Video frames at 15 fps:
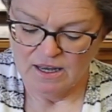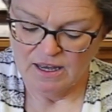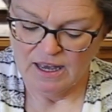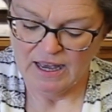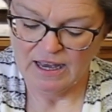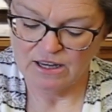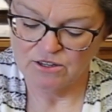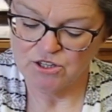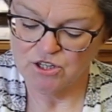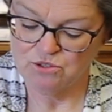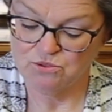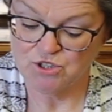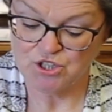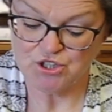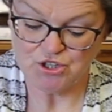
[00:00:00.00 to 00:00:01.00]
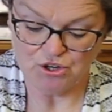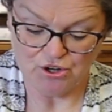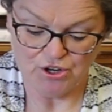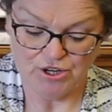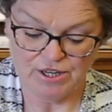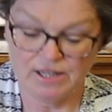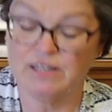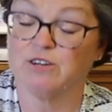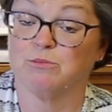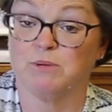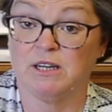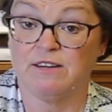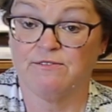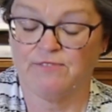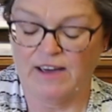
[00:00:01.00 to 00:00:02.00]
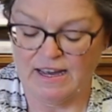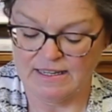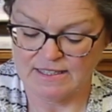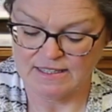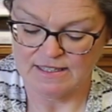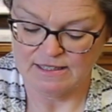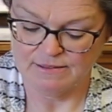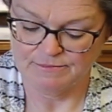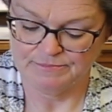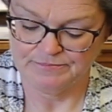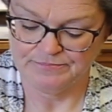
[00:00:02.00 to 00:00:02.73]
How do you start intermittent fasting?